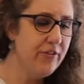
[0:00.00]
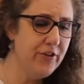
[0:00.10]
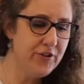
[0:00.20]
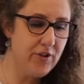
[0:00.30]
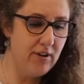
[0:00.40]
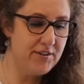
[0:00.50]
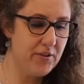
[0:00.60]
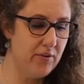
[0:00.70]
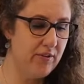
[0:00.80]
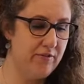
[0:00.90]
There's
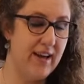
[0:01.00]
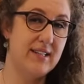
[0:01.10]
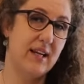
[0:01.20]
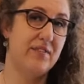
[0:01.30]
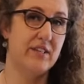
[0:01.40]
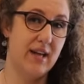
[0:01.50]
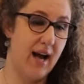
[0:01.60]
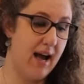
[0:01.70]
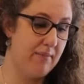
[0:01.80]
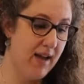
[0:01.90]
also a vent at the
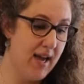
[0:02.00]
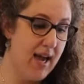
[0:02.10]
top,